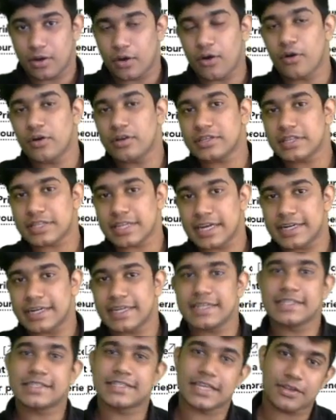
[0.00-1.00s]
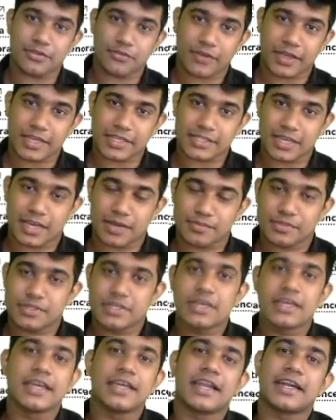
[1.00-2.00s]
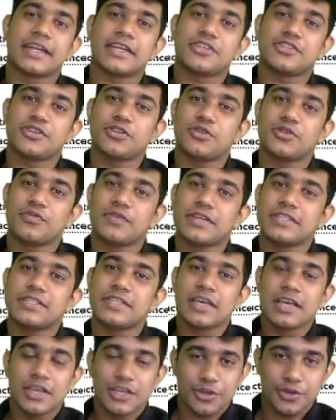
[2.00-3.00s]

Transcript: all the 13 set of exams, in addition to which